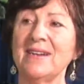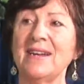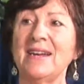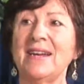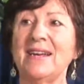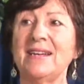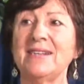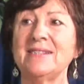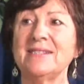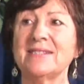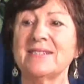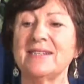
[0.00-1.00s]

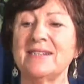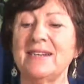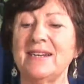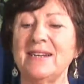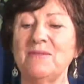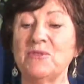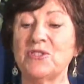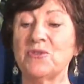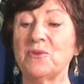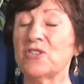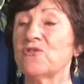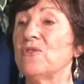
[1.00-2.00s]
And I was
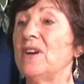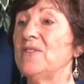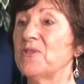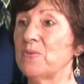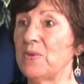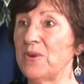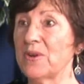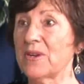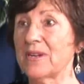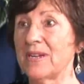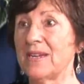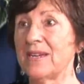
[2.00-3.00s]
doing trance
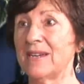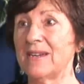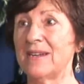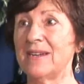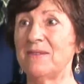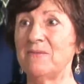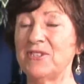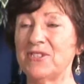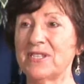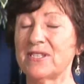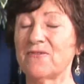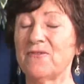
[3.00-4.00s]
work, uh, which
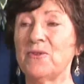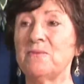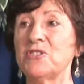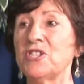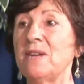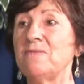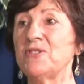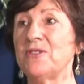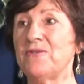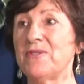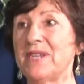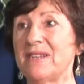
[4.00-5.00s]
is a form of shape
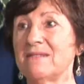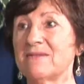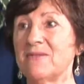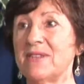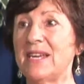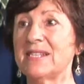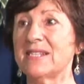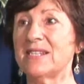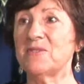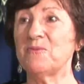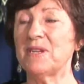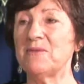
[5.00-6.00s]
shifting. So I, that
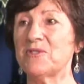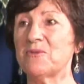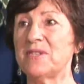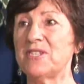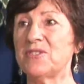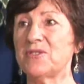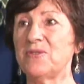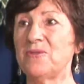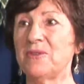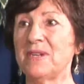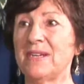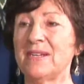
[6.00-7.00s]
started when I was
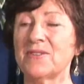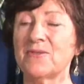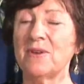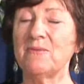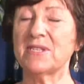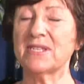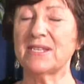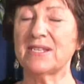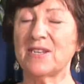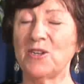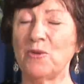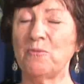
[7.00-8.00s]
22. Wow. So I would
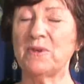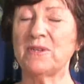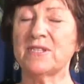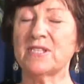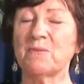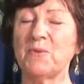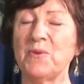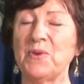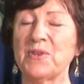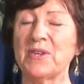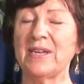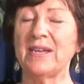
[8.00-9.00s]
sit and open to
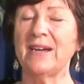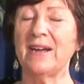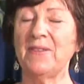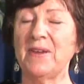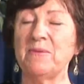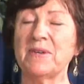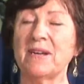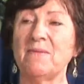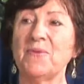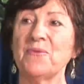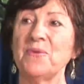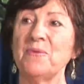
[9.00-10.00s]
spirit, and they would
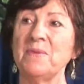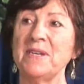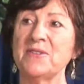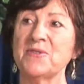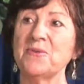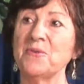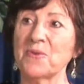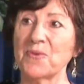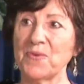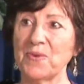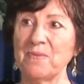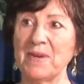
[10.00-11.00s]
come through me and talk
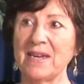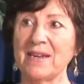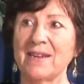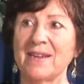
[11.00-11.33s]
through me.